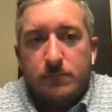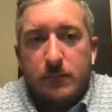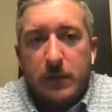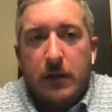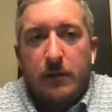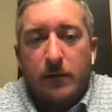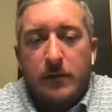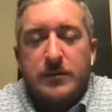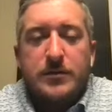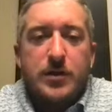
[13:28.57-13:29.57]

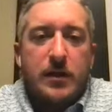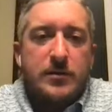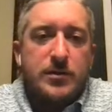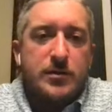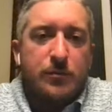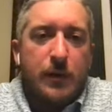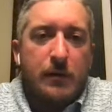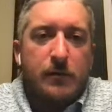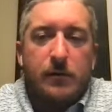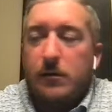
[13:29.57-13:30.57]
because it's just a
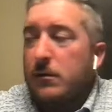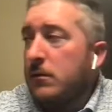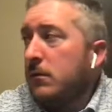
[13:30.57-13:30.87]
router.